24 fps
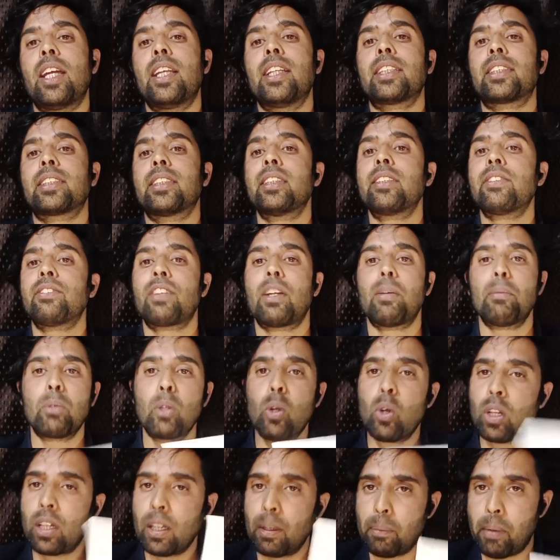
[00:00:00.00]
elections from
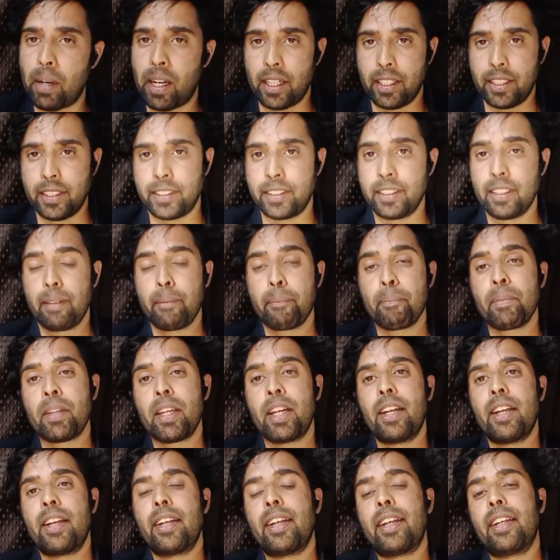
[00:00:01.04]
local bodies.
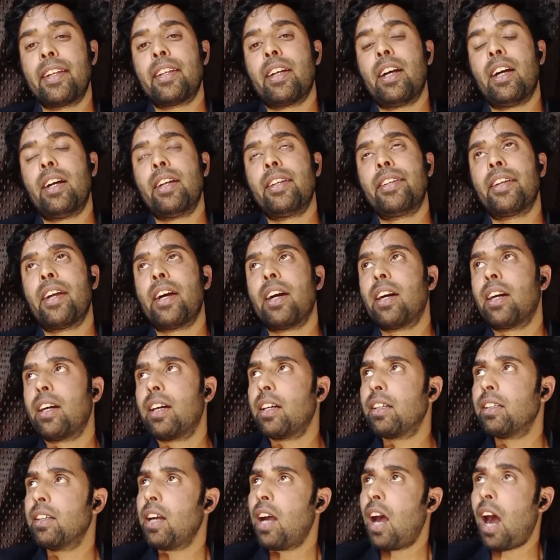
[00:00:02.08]

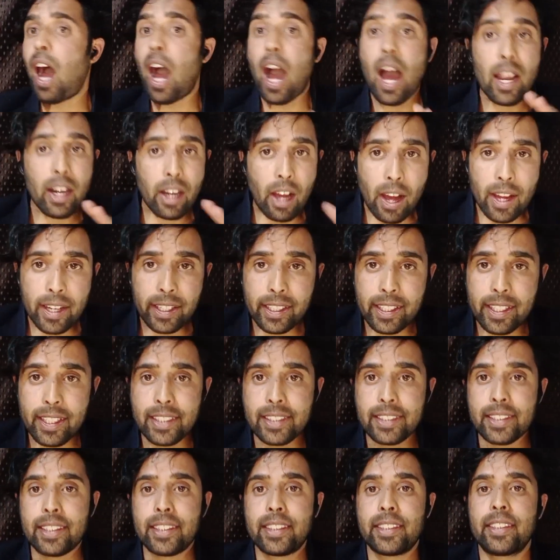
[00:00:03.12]
All
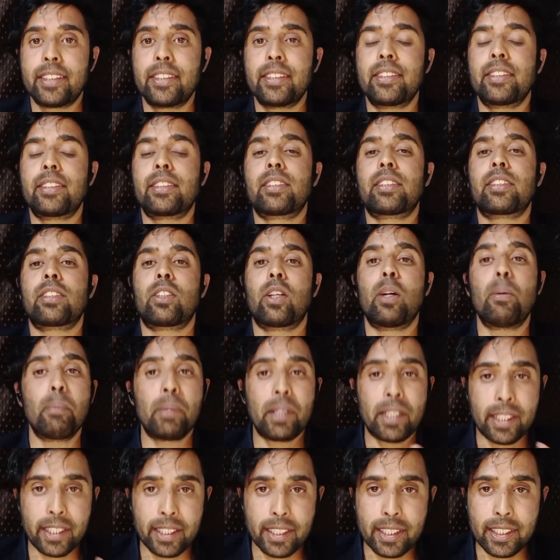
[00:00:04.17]
organizations,
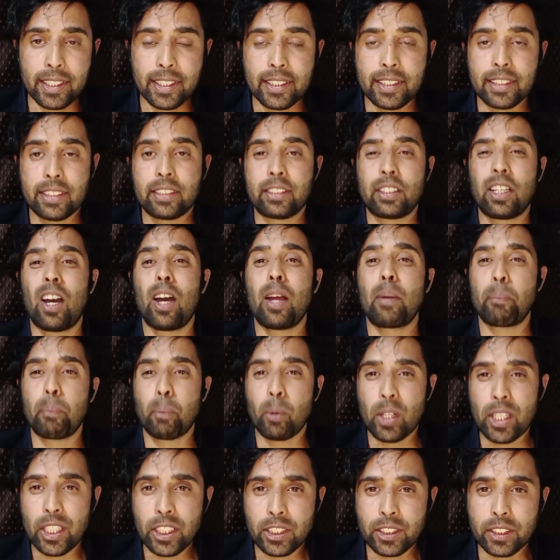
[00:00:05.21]
committees,
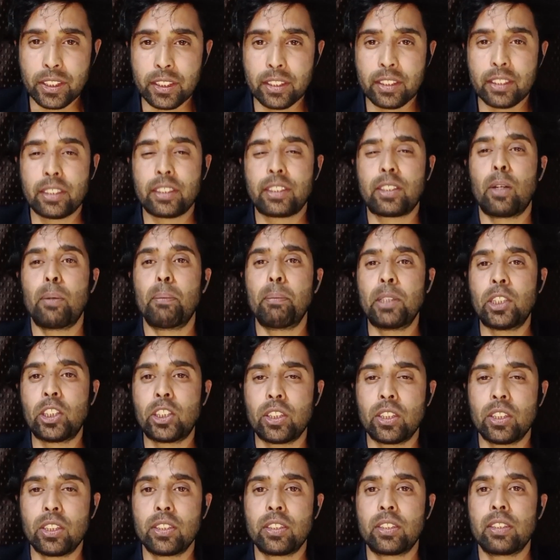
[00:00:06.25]
corporations,
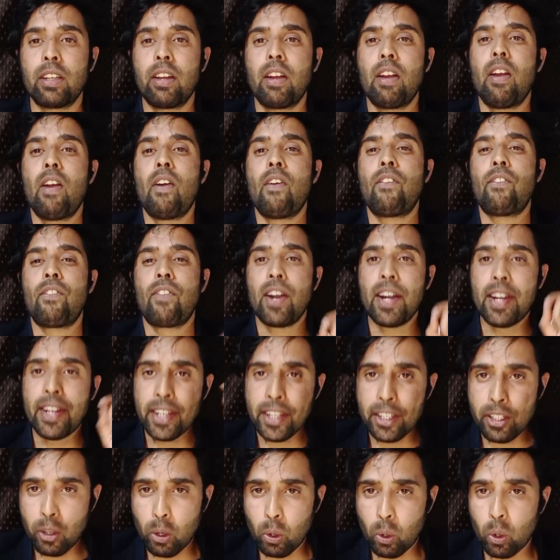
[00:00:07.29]
commissions
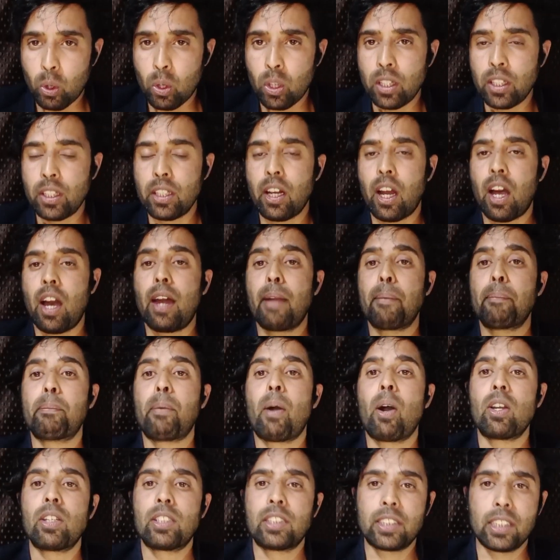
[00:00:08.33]
funded wholly or
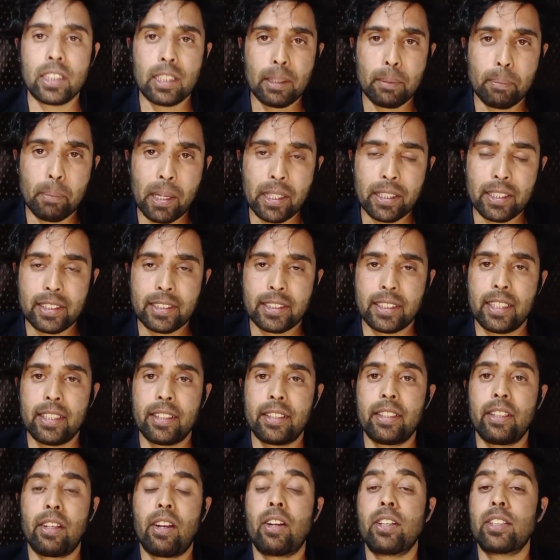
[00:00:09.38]
partially by the
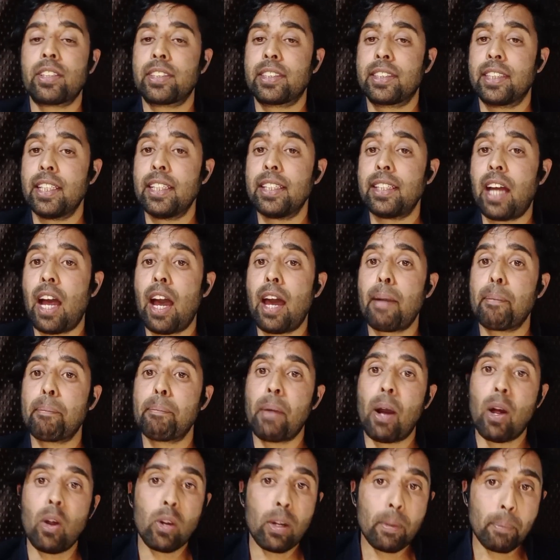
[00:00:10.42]
center or state are
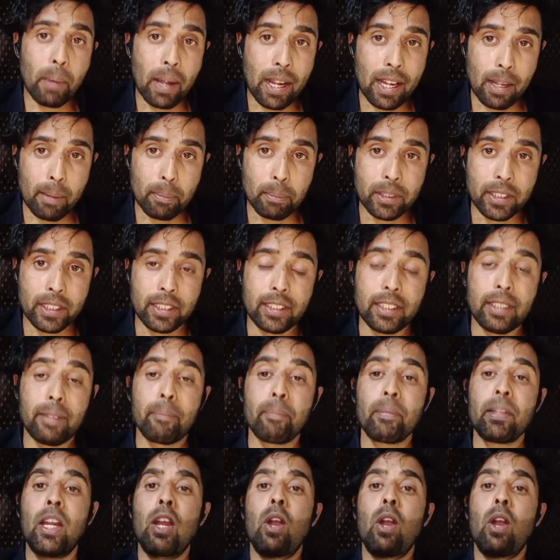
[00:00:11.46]
bound by MCC,